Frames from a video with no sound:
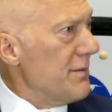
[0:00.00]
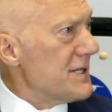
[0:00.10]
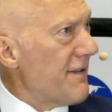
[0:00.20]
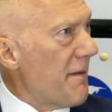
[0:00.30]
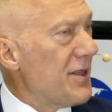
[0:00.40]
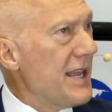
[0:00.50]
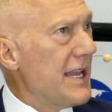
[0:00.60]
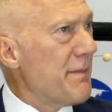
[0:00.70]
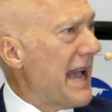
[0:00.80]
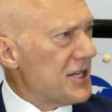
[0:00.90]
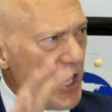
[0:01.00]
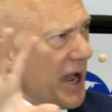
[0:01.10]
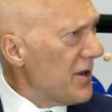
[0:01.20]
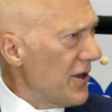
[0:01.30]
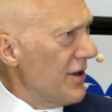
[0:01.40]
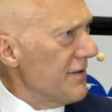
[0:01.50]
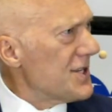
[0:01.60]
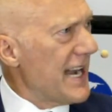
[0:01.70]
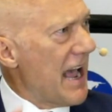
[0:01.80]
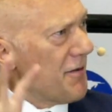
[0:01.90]
If I'm thinking about type curves and
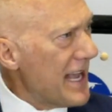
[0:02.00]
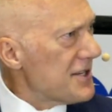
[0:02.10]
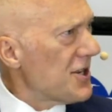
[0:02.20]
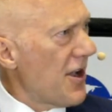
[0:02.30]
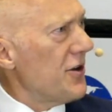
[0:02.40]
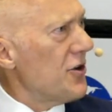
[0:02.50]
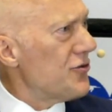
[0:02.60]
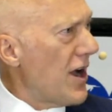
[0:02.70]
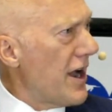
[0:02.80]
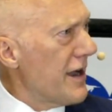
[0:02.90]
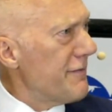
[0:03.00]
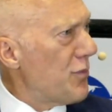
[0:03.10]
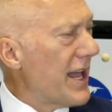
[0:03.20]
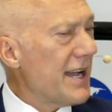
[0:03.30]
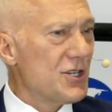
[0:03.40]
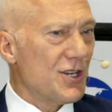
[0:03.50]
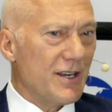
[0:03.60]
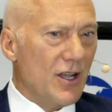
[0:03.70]
how that's going to drive production,